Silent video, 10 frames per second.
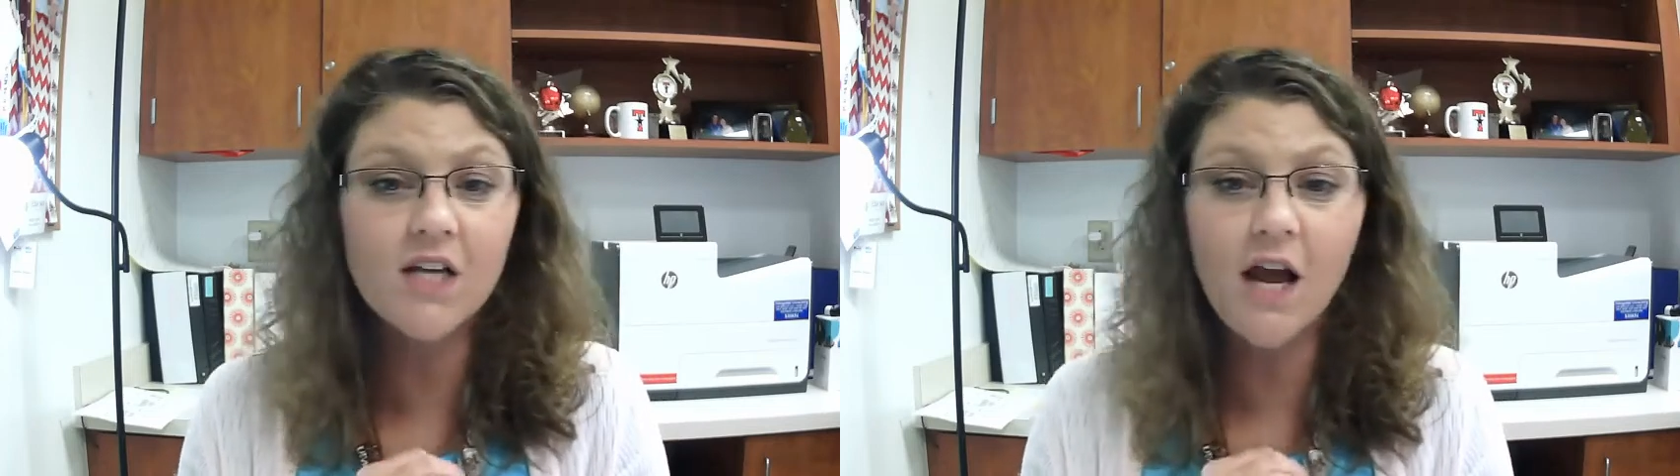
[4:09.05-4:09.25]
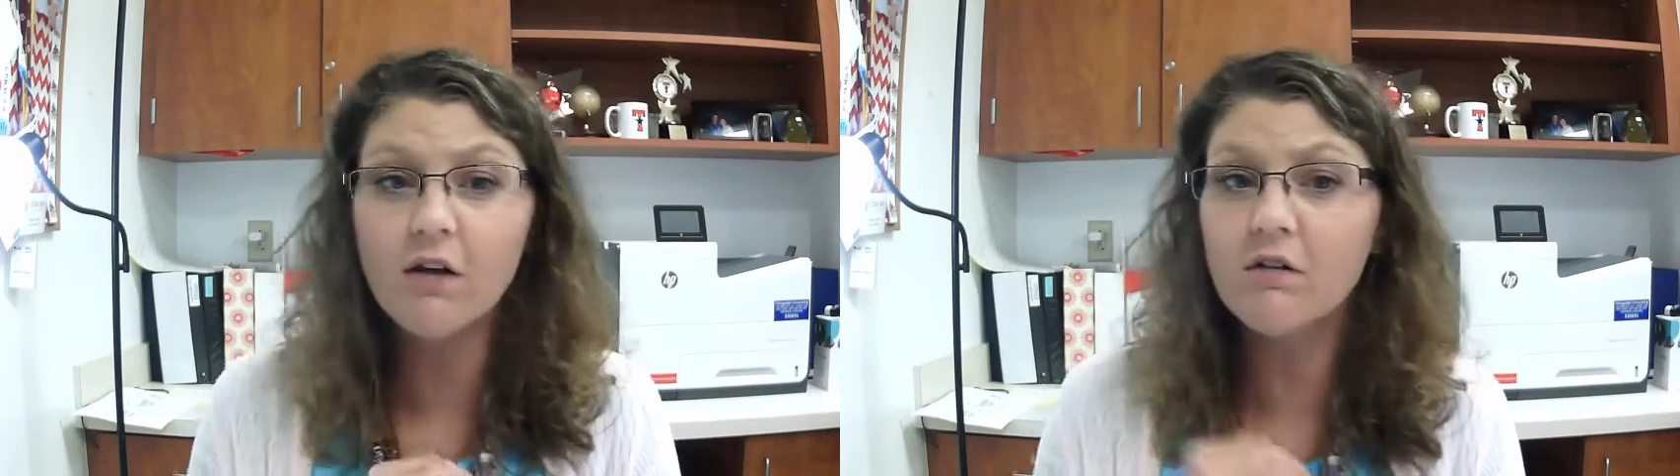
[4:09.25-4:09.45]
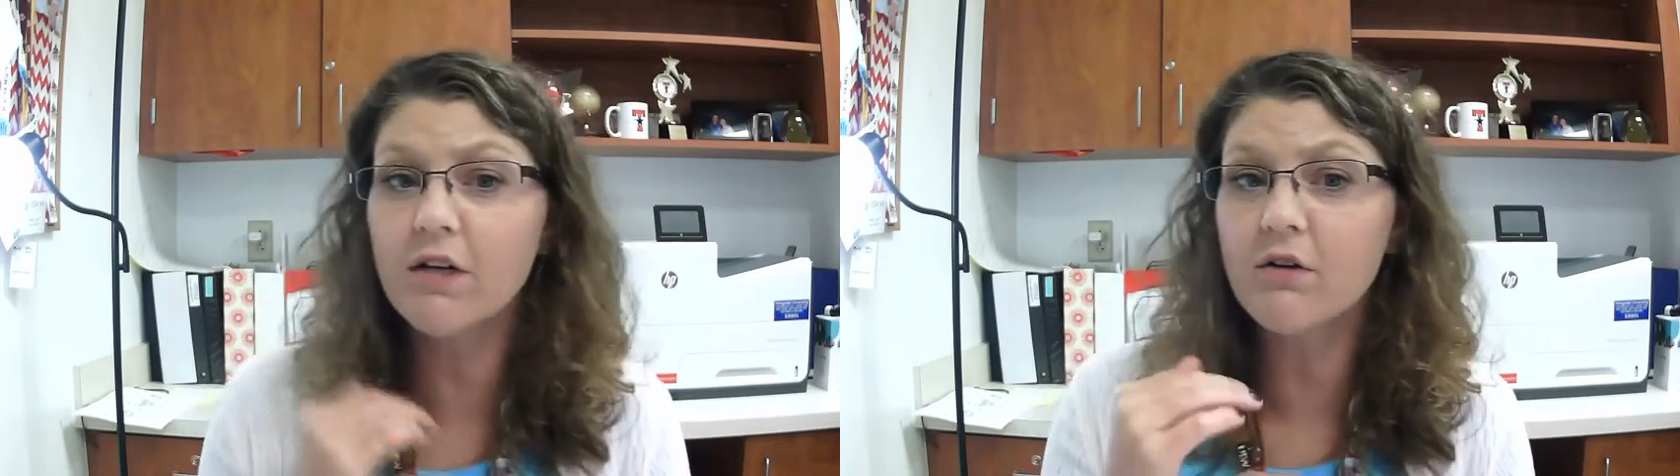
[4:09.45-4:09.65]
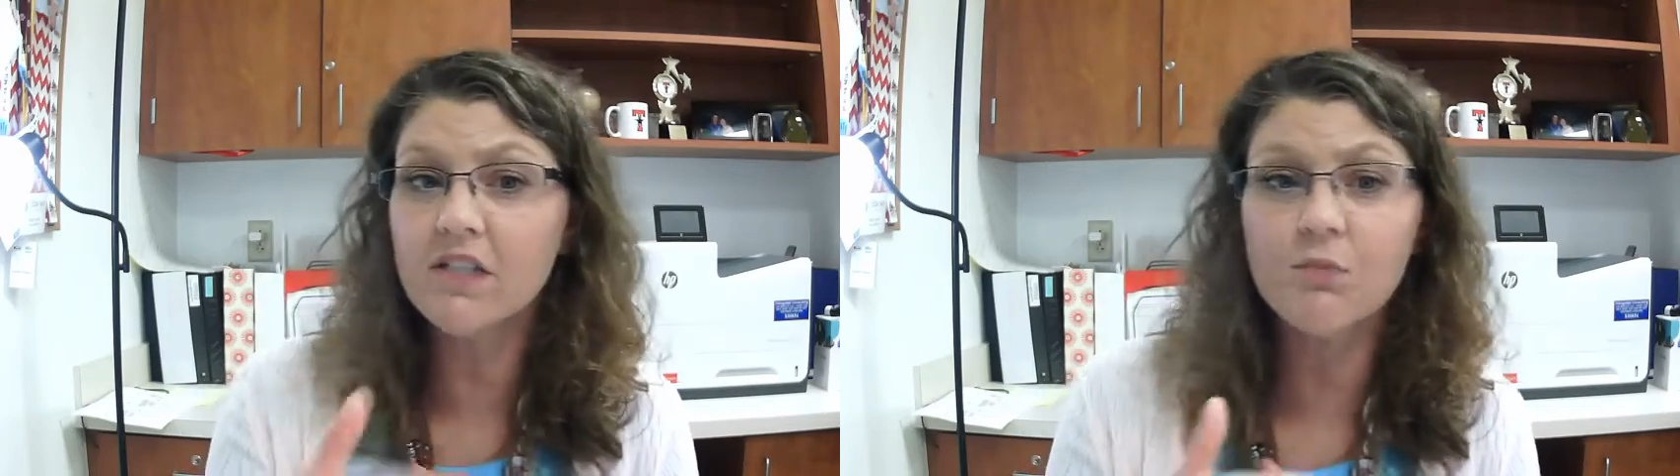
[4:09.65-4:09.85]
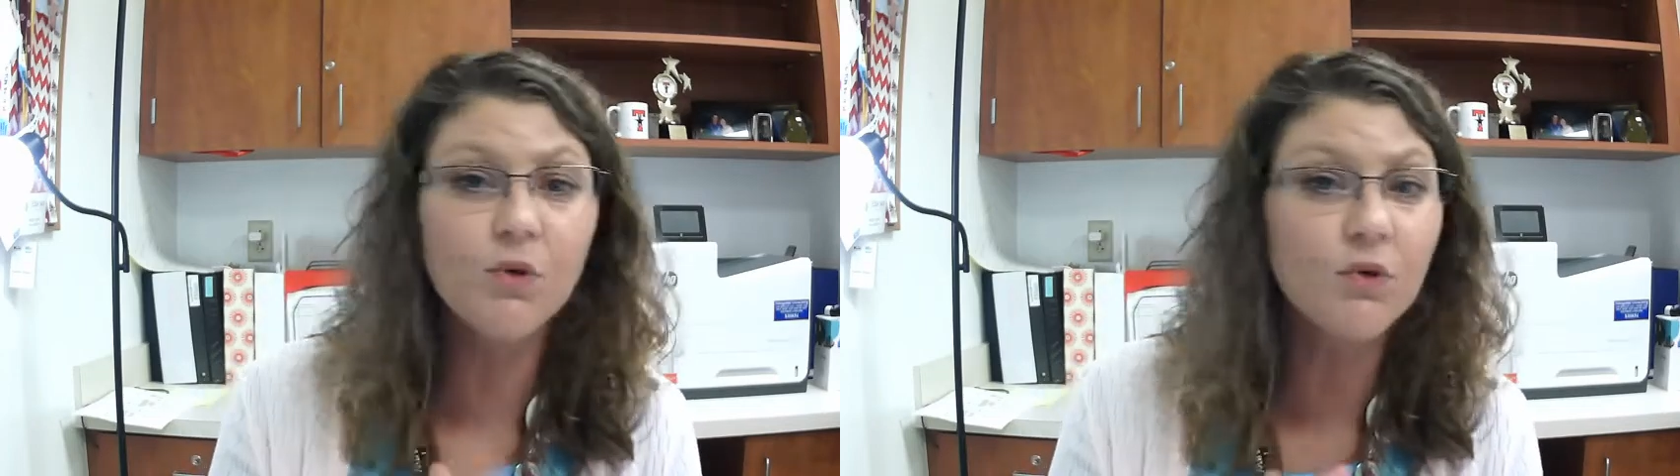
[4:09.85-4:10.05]
calculator
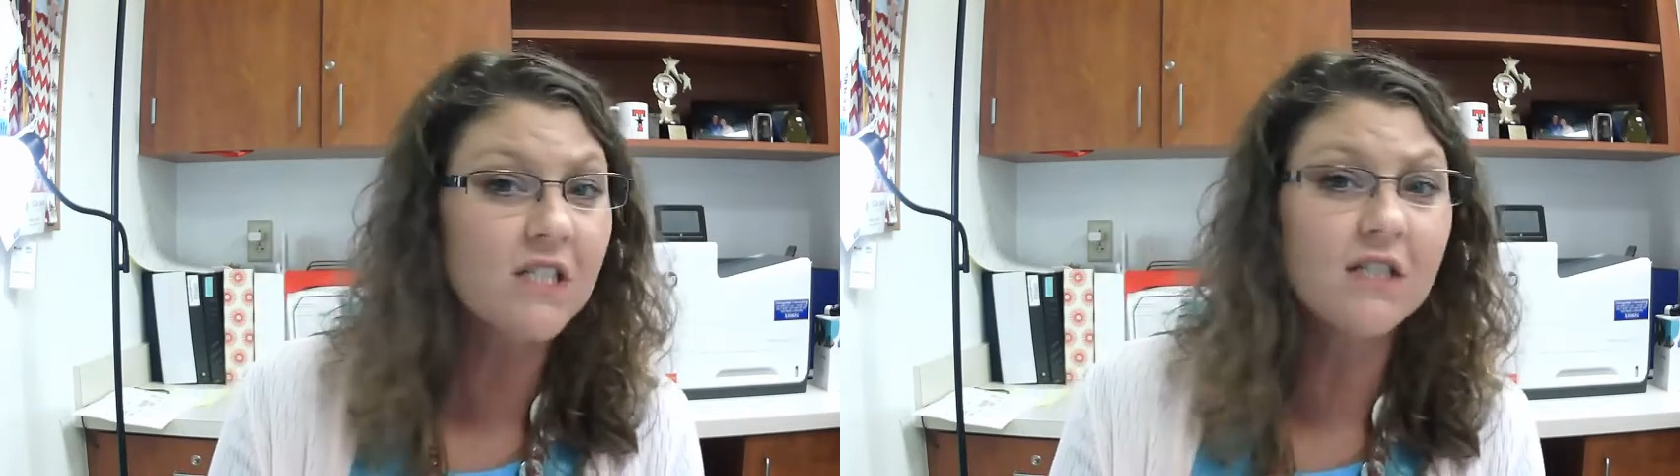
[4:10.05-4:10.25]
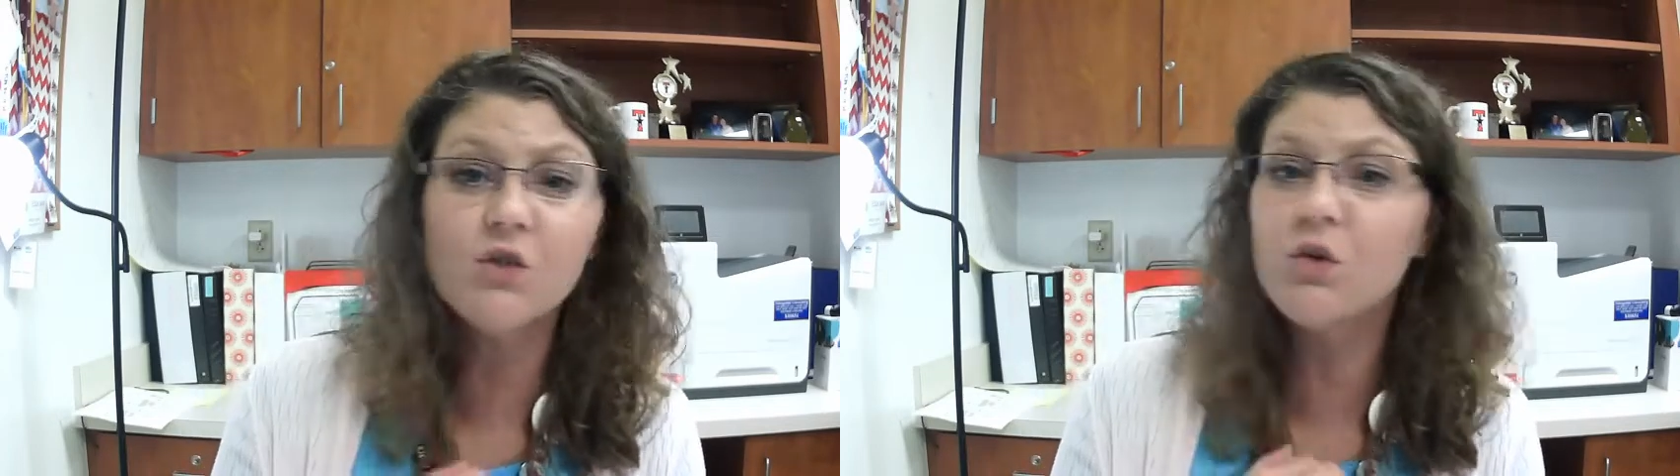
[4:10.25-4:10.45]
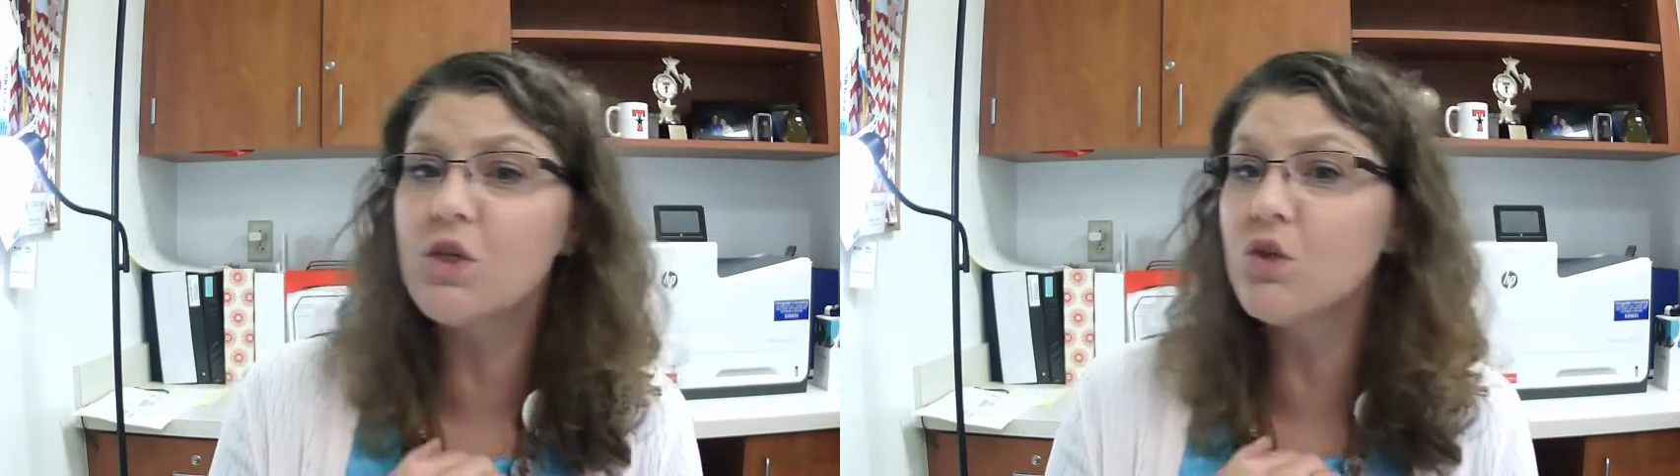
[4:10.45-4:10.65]
that's built into it,